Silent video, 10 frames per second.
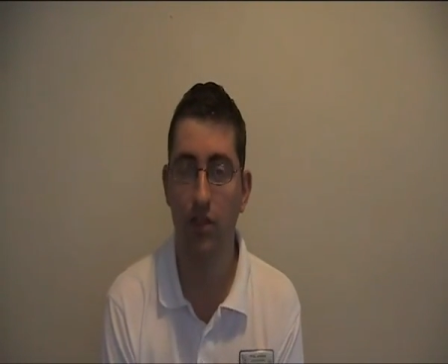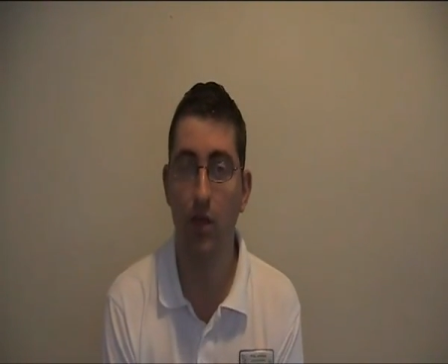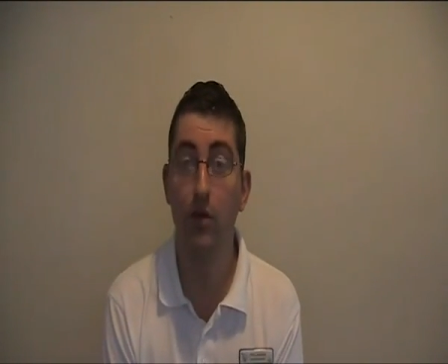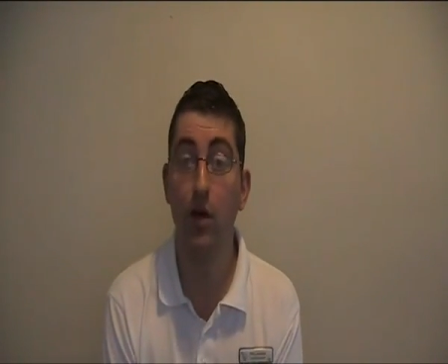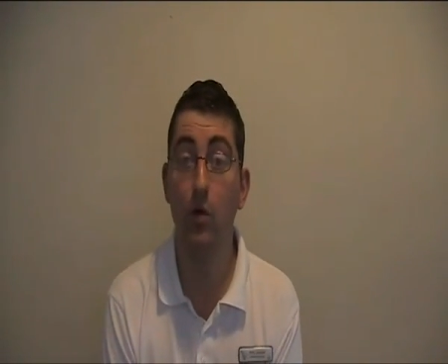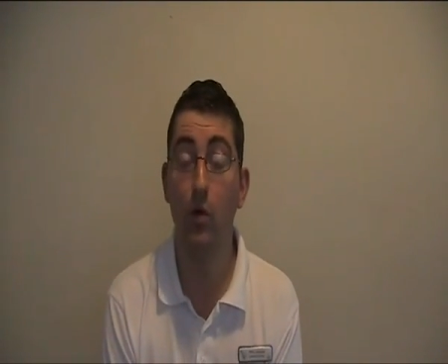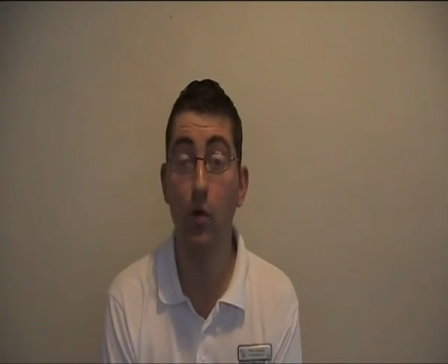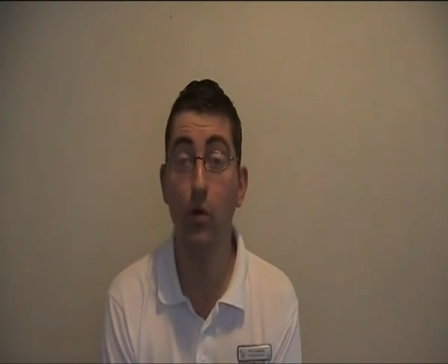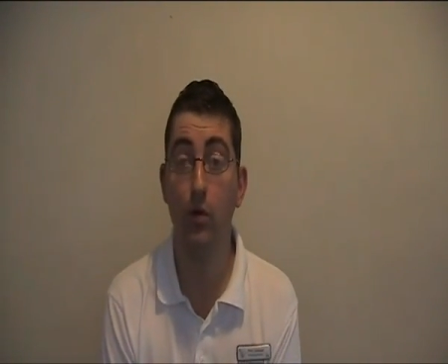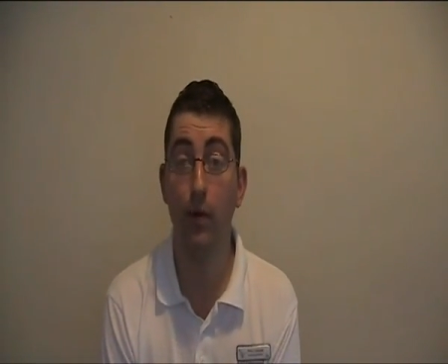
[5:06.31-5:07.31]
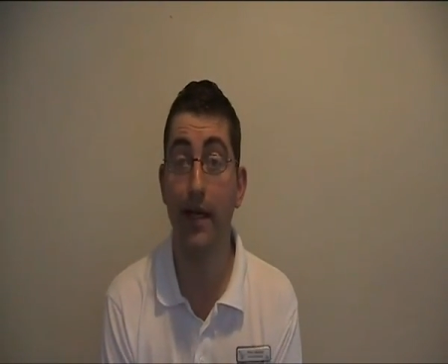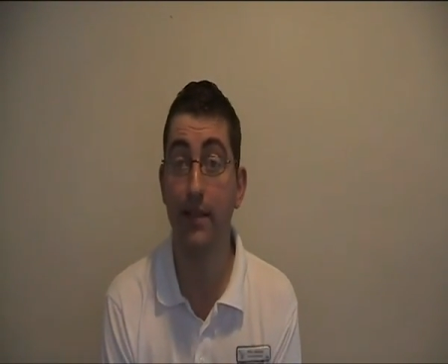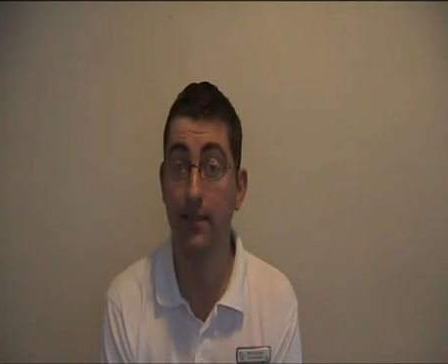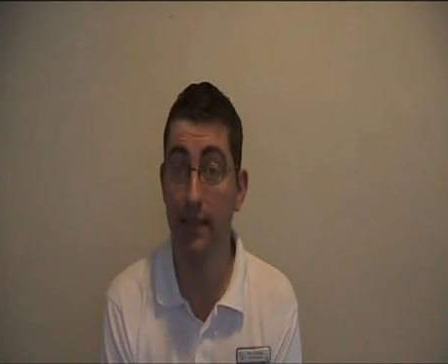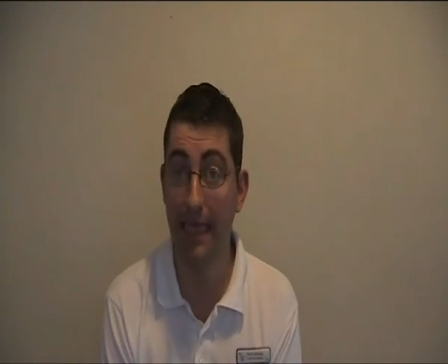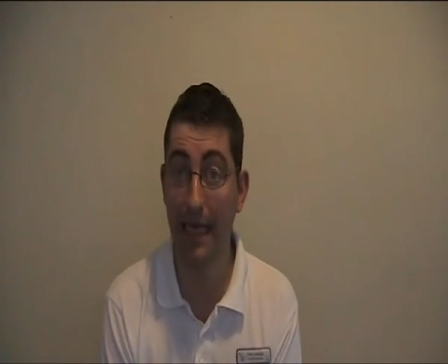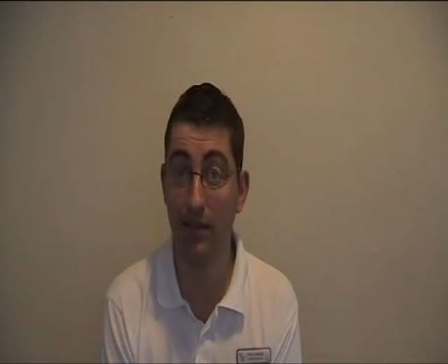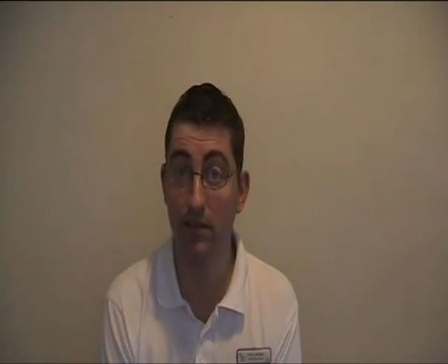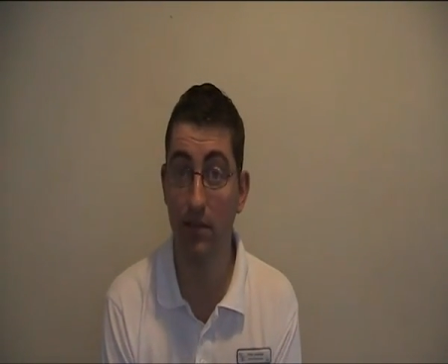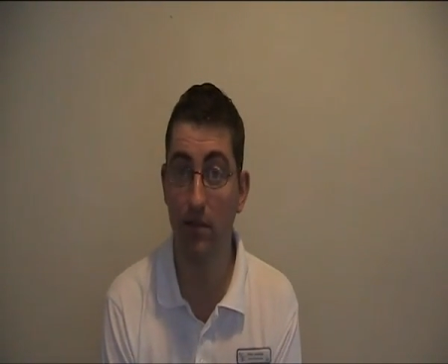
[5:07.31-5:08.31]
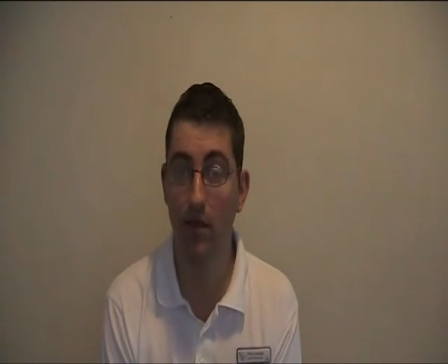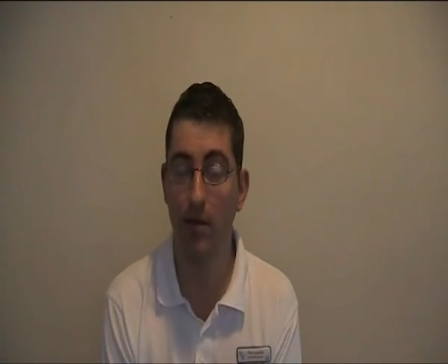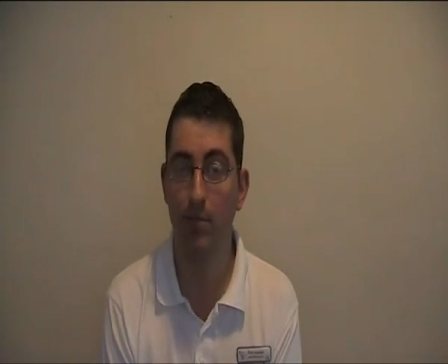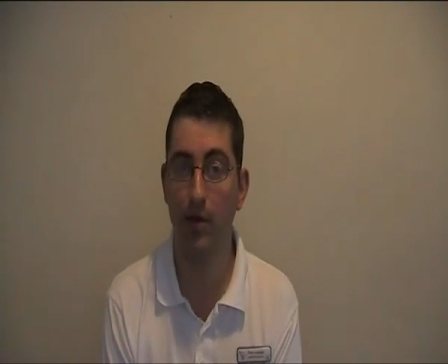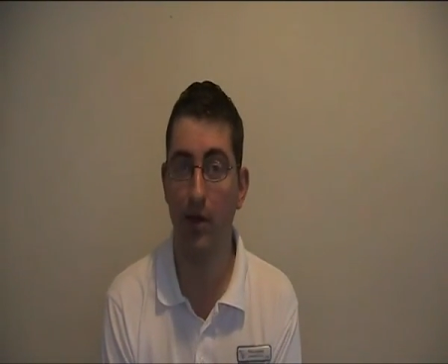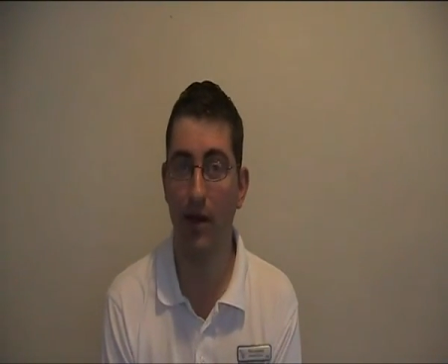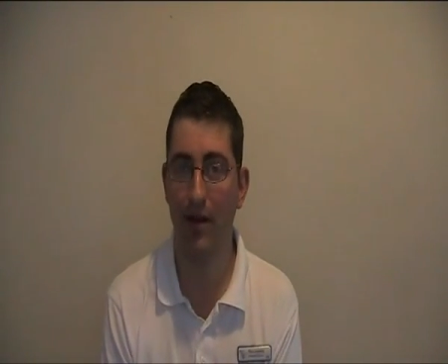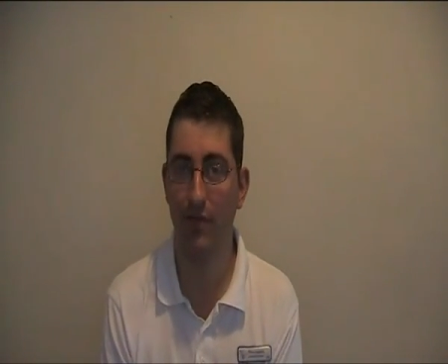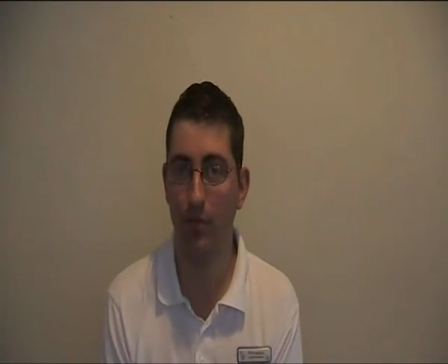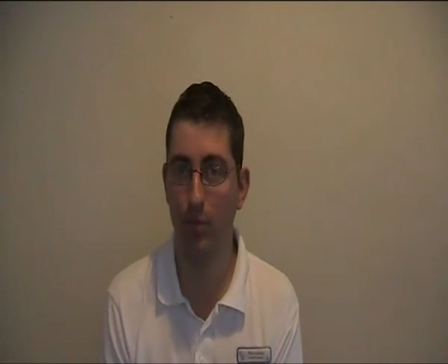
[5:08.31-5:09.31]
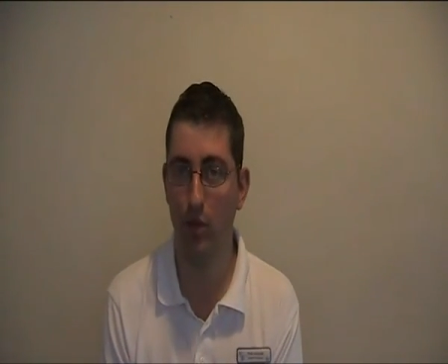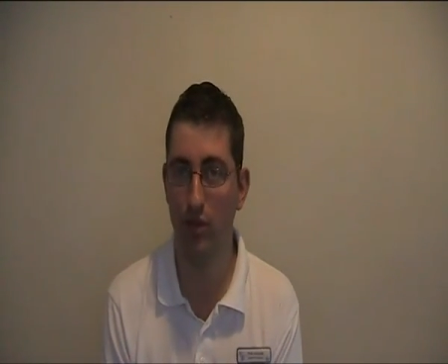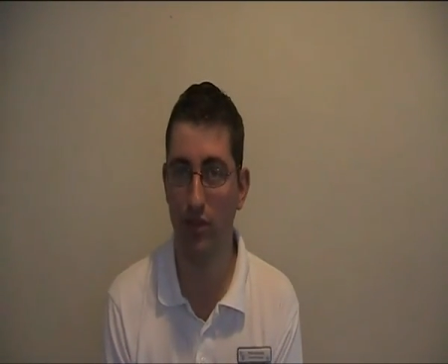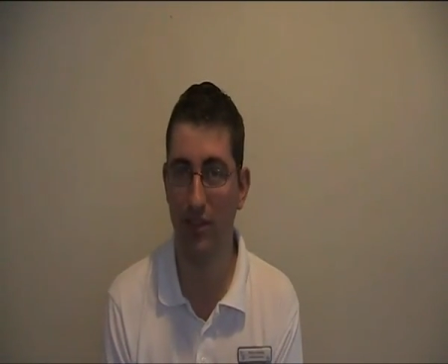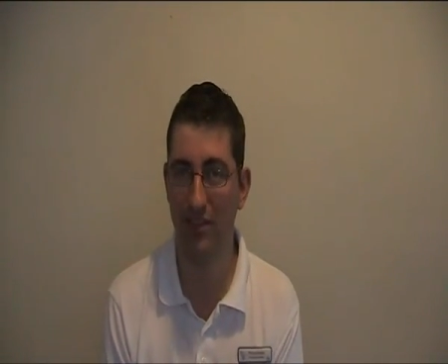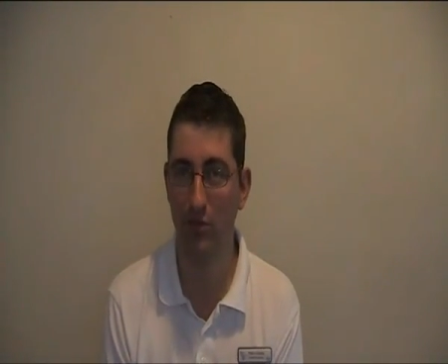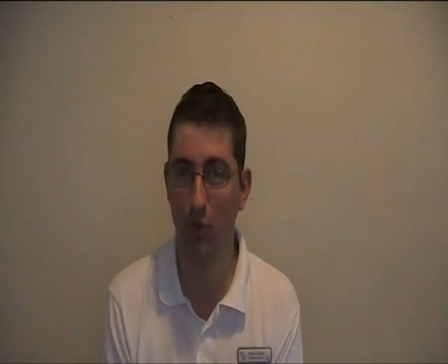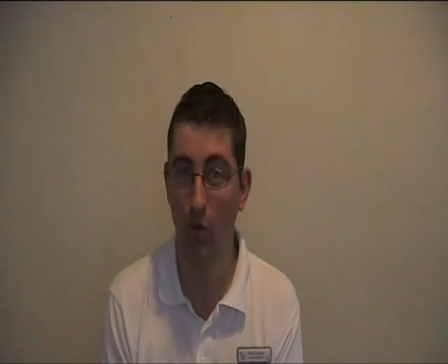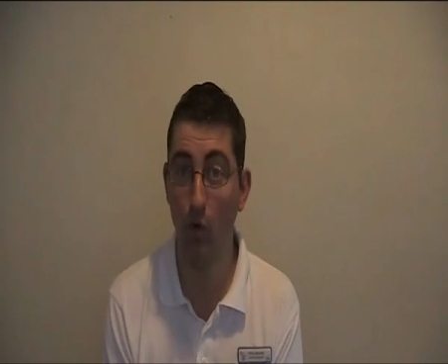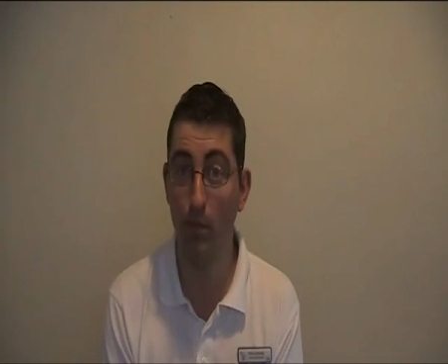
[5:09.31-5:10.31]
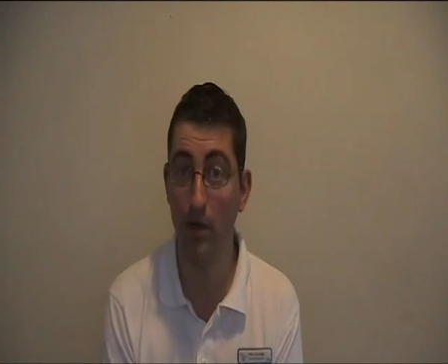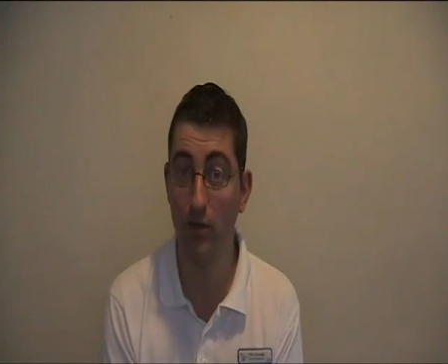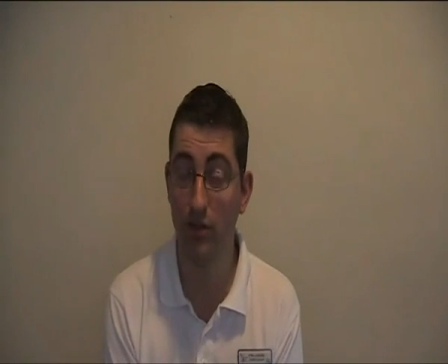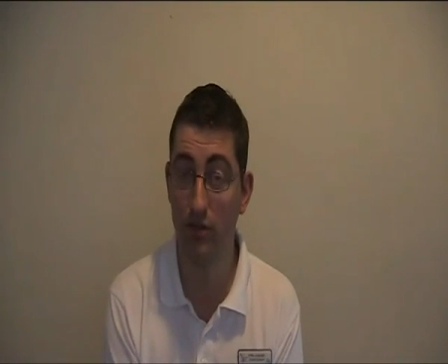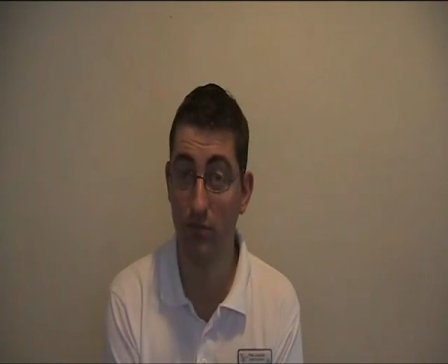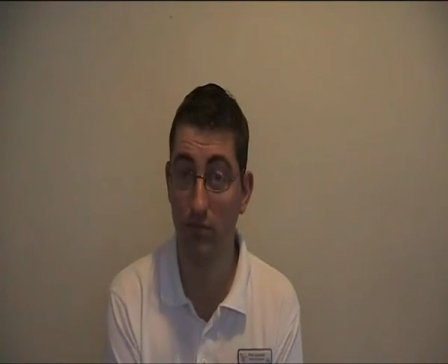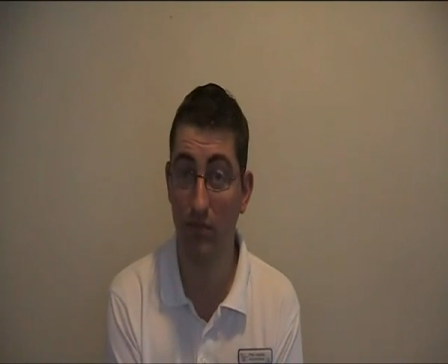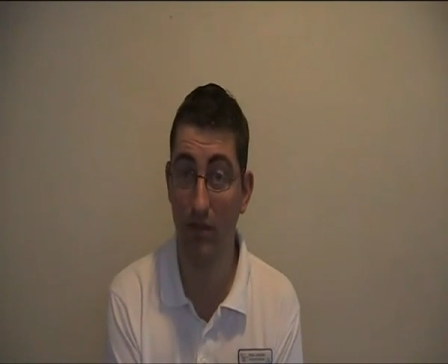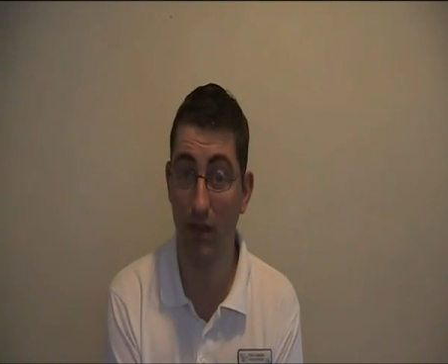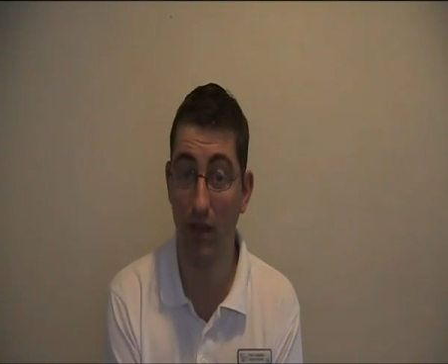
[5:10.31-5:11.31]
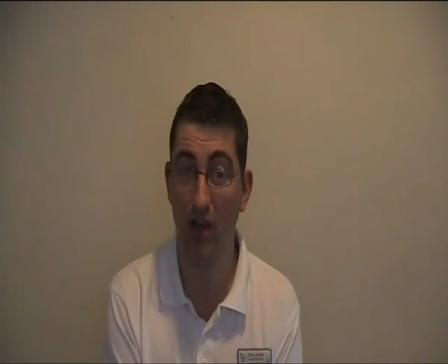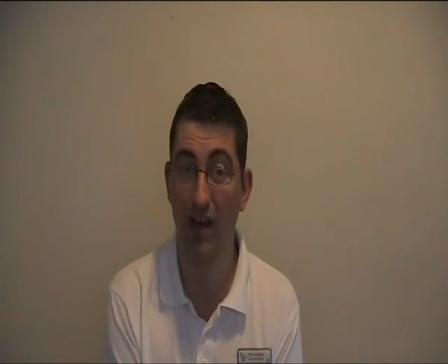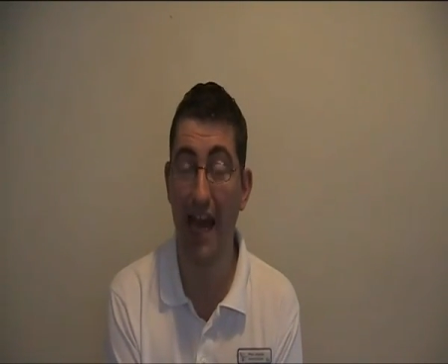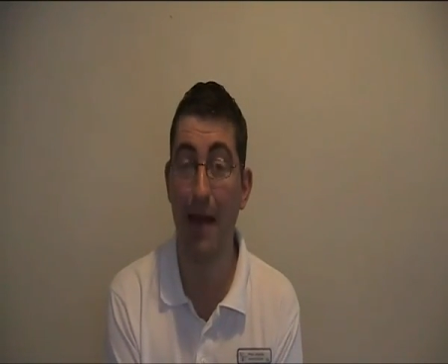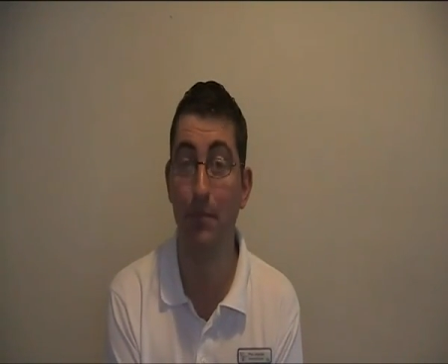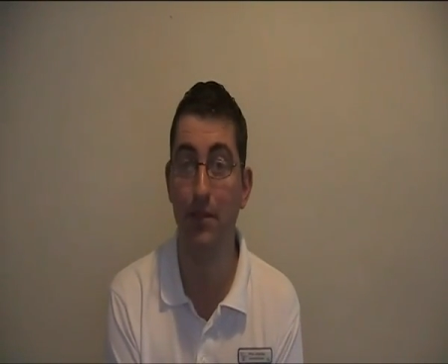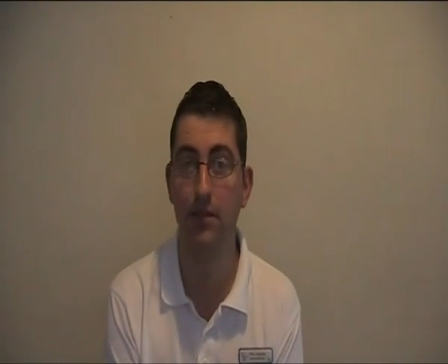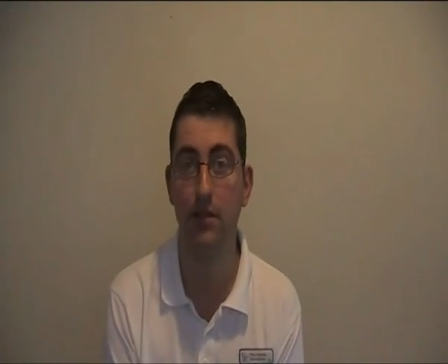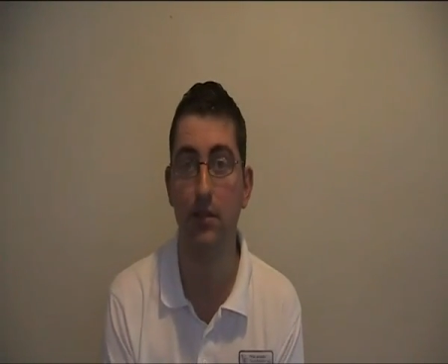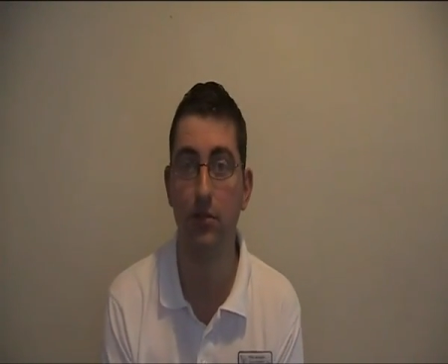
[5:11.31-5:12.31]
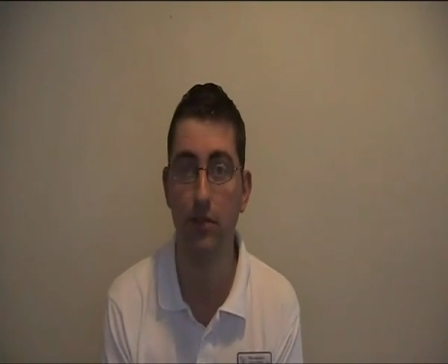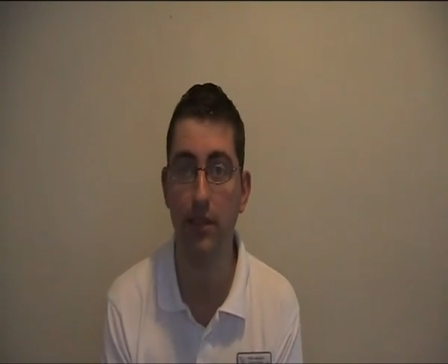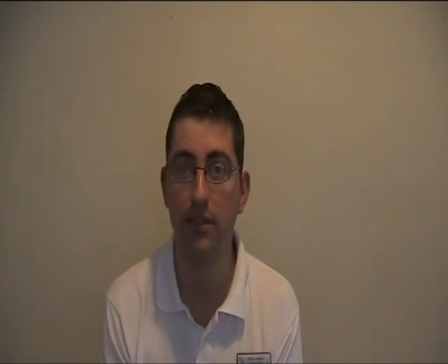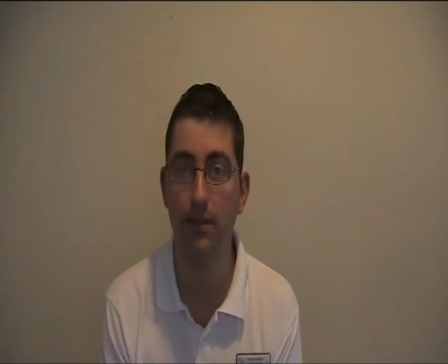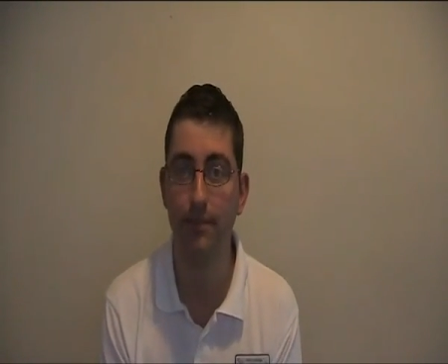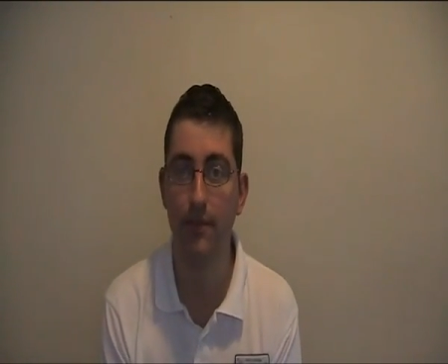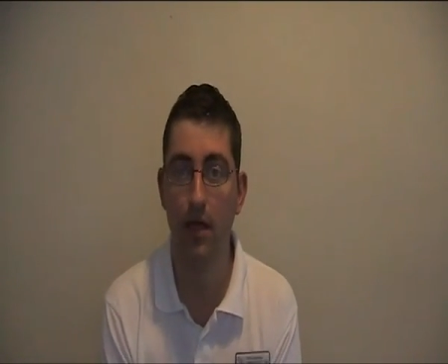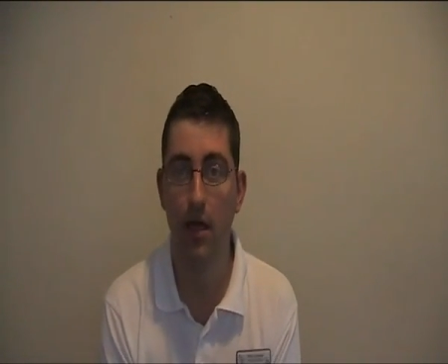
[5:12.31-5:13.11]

Don't go all the way to the end, but you have to push till almost lung emptiness, really.